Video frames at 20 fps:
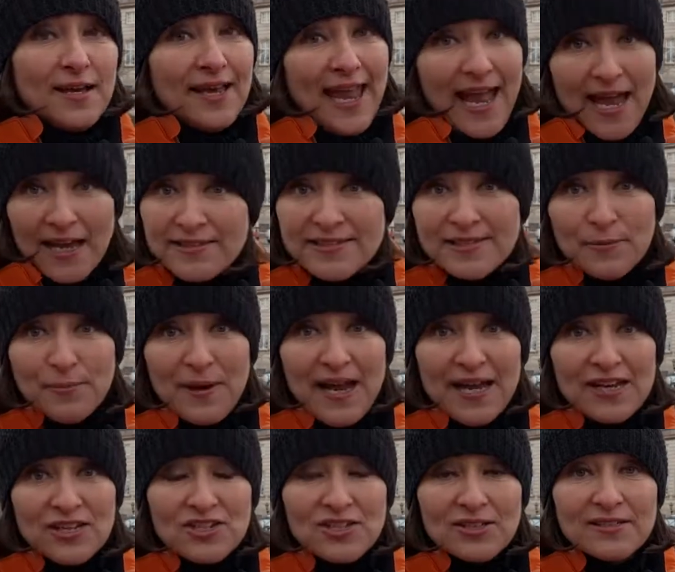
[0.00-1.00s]
cancer
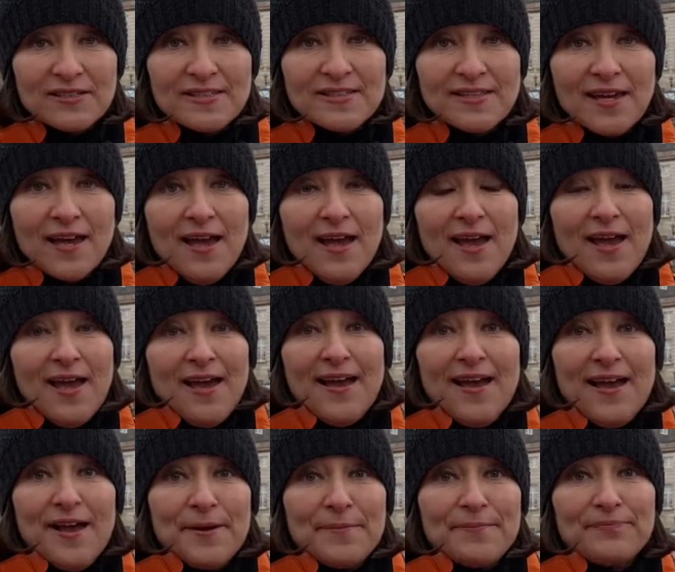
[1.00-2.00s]
patients
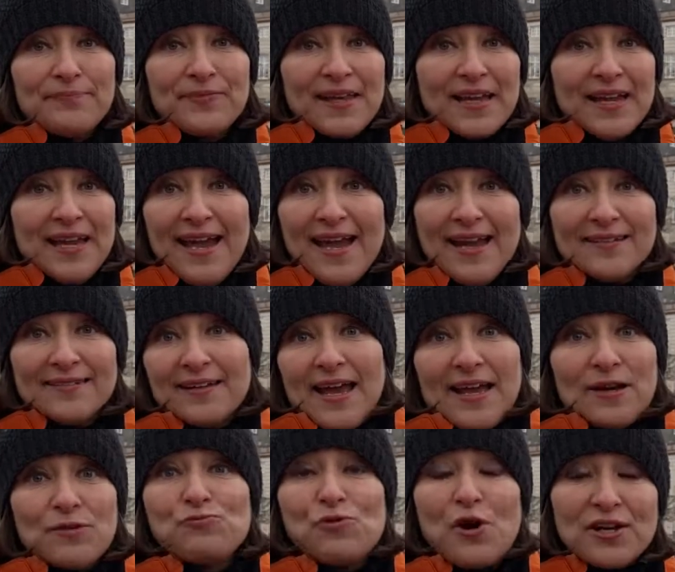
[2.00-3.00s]
and
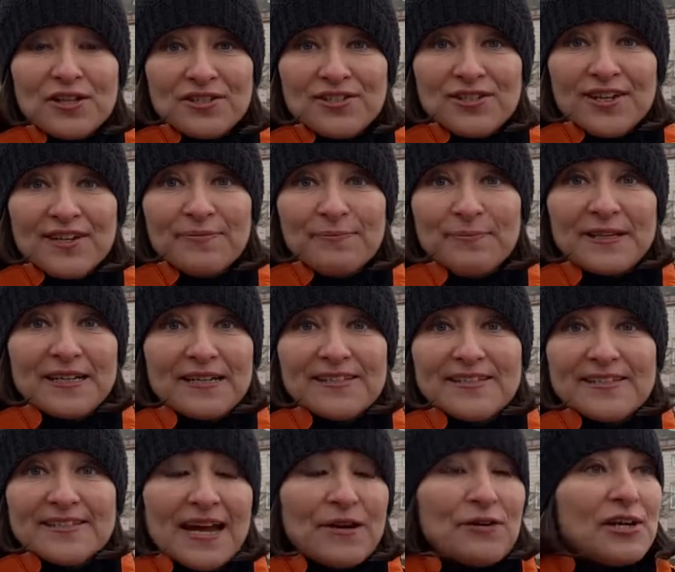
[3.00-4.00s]
wonder,
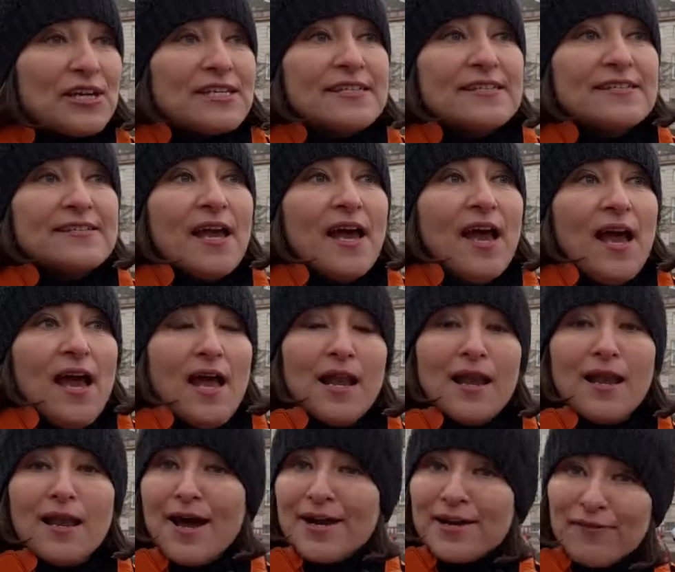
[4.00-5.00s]
because there is
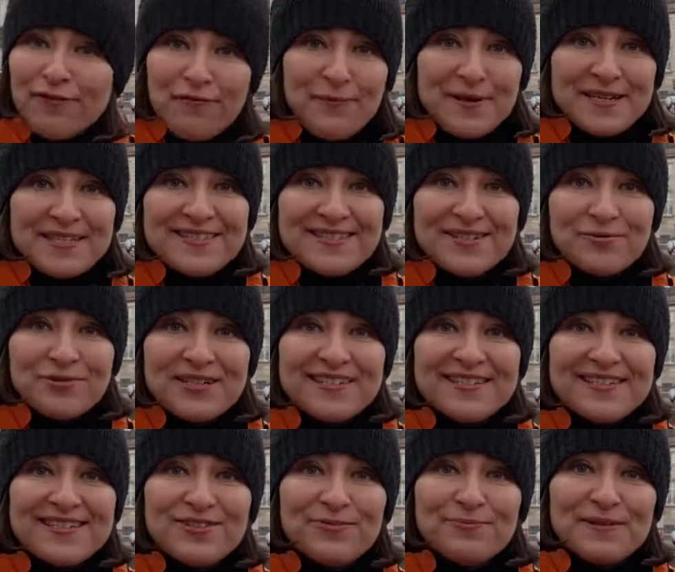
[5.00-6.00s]
a lot of
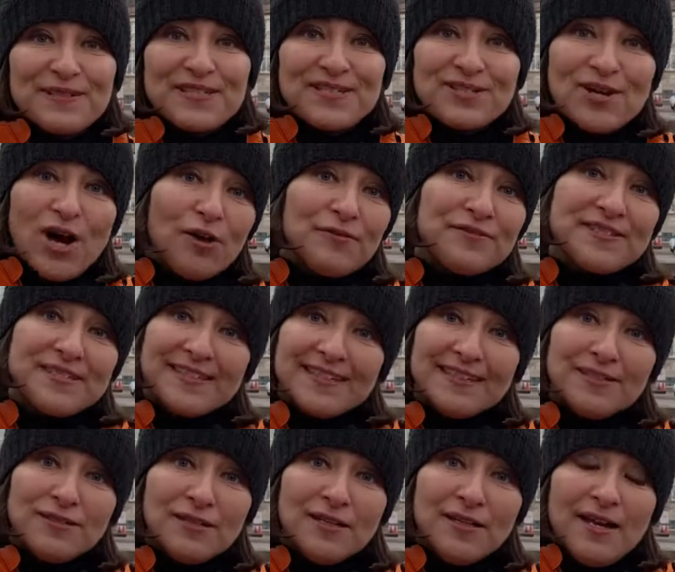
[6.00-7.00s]
mysteries to be solved
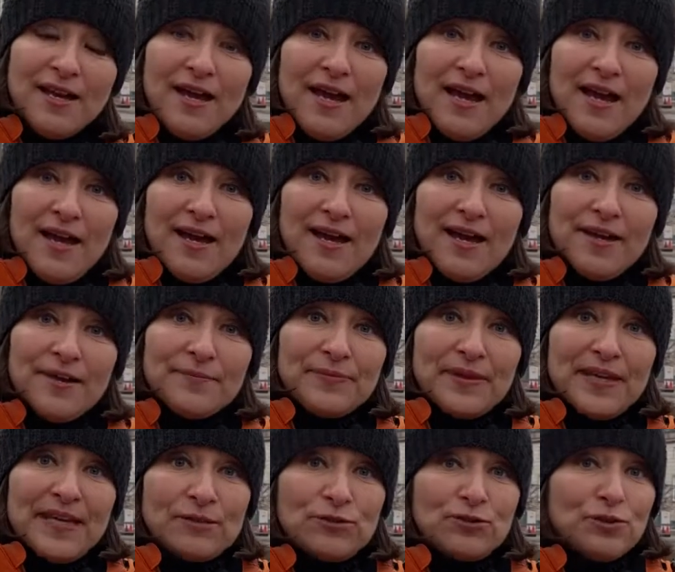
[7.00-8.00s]
still.
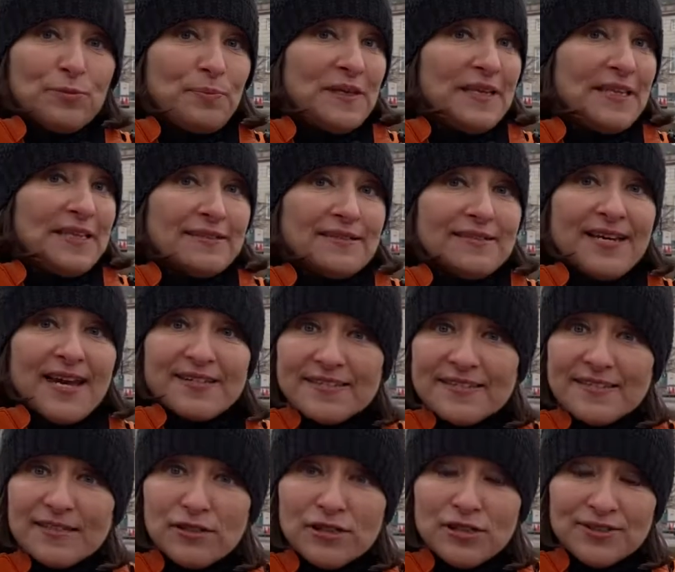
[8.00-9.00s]
It could be
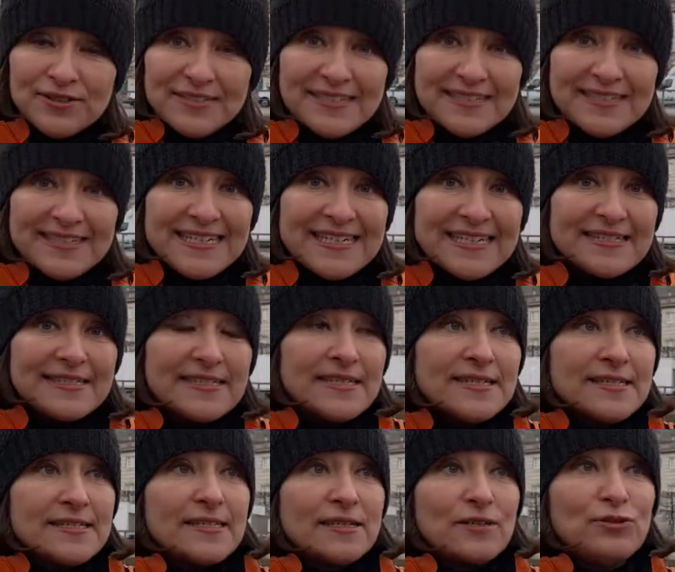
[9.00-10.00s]
intestinal
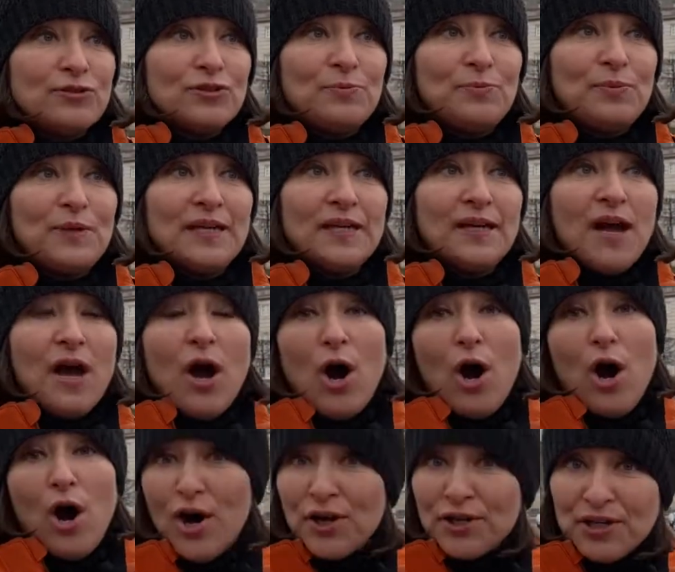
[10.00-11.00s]
diseases, it could be
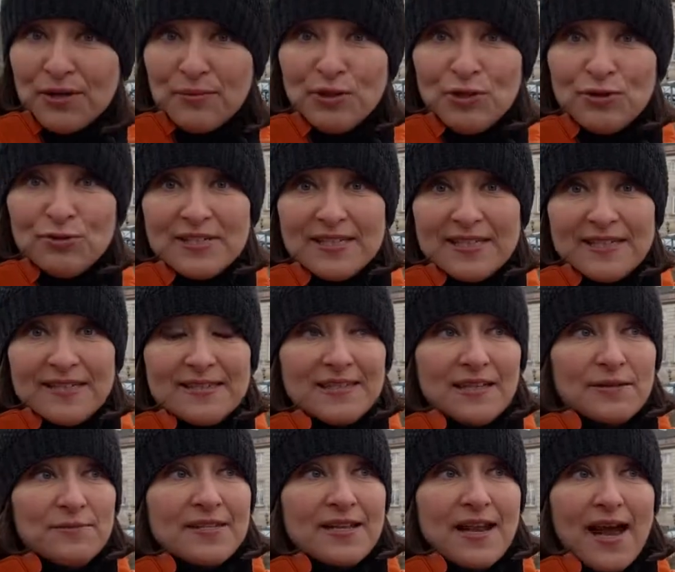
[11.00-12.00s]
autoimmune
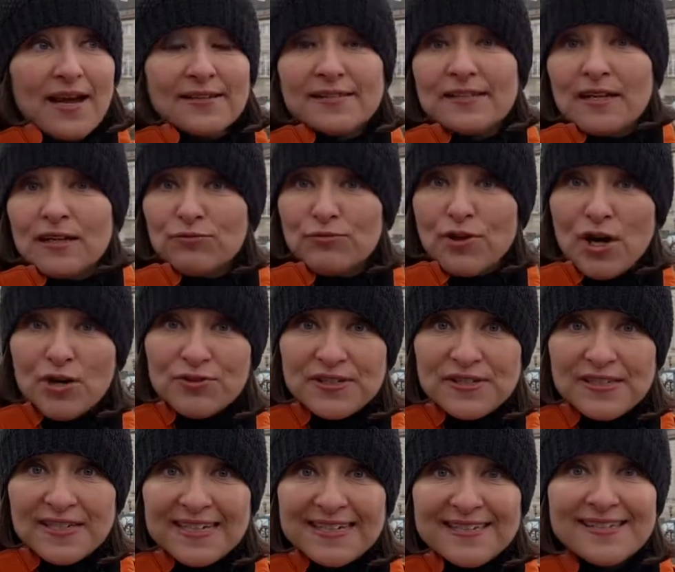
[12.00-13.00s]
systems like
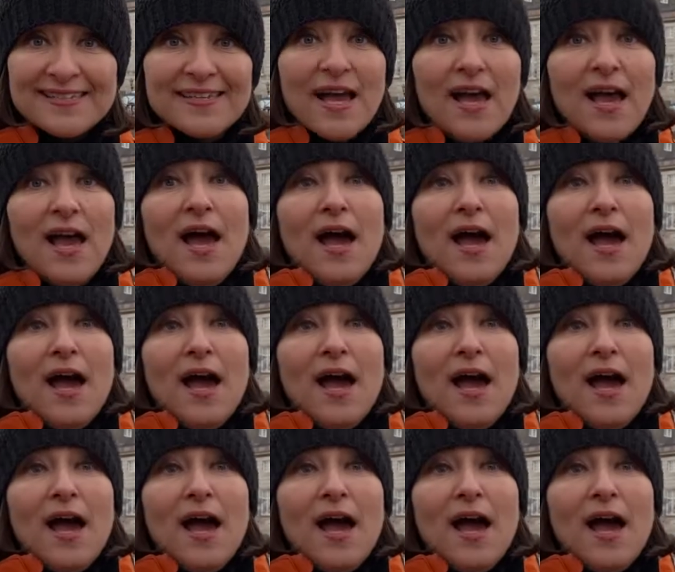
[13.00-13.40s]
sclerosis.